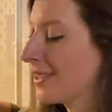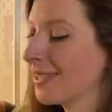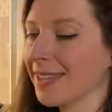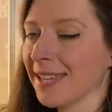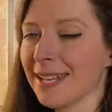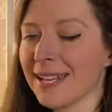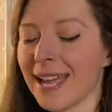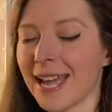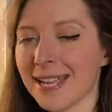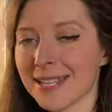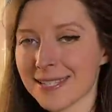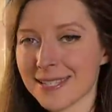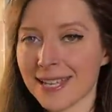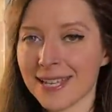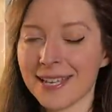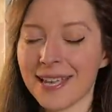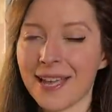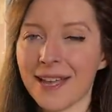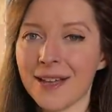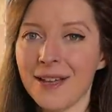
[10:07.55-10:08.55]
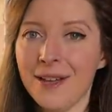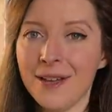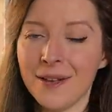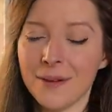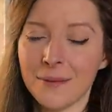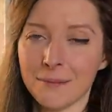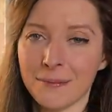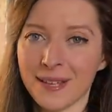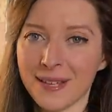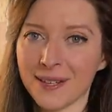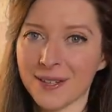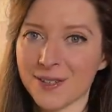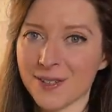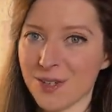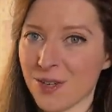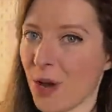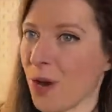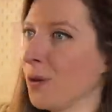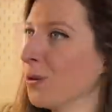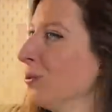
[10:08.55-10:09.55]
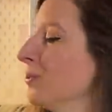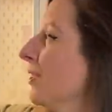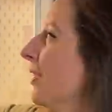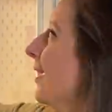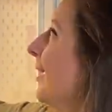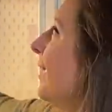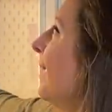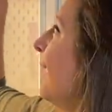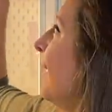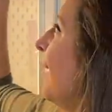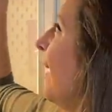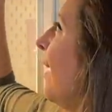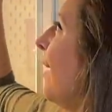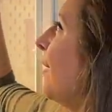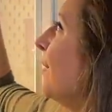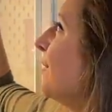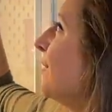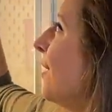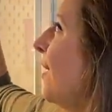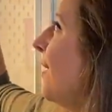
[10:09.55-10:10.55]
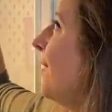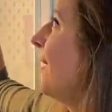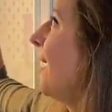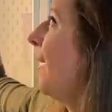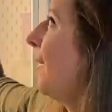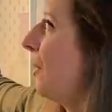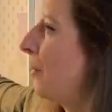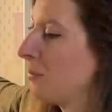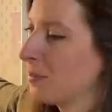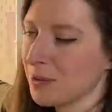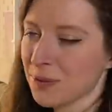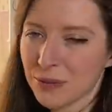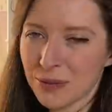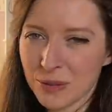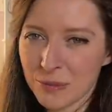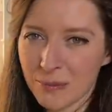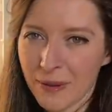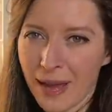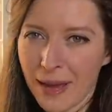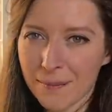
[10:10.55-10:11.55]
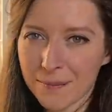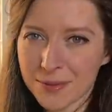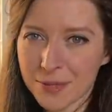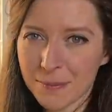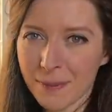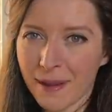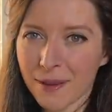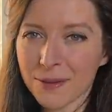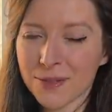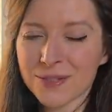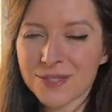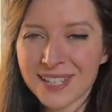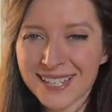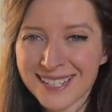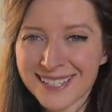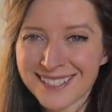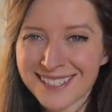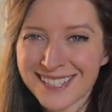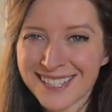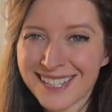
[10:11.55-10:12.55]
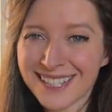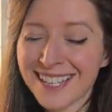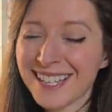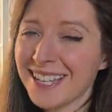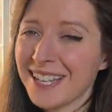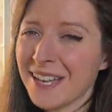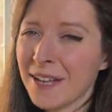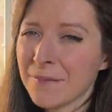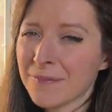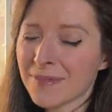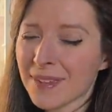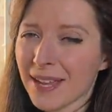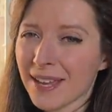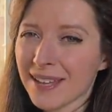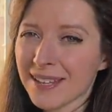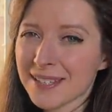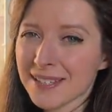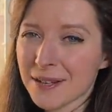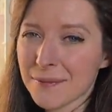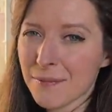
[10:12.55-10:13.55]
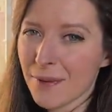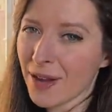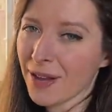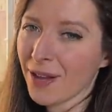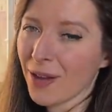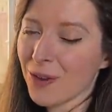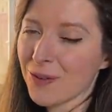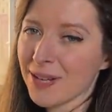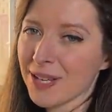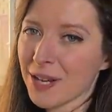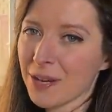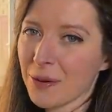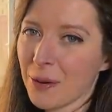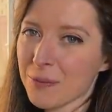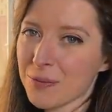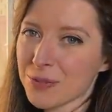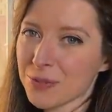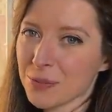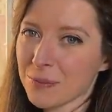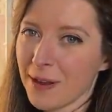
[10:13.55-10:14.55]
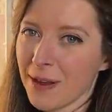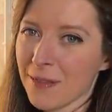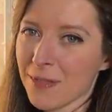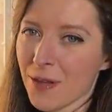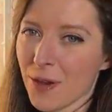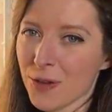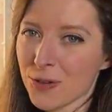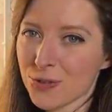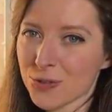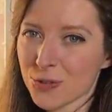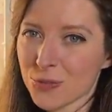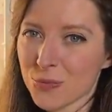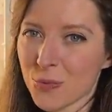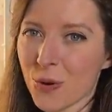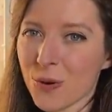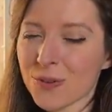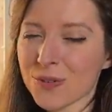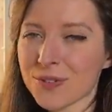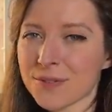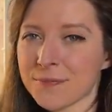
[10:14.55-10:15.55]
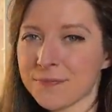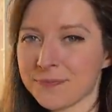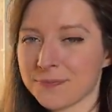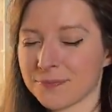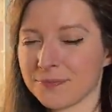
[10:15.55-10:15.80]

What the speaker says: And then as they get bigger and older, I'll turn that up to perhaps about 60, and I might only go up to about the 100 watts.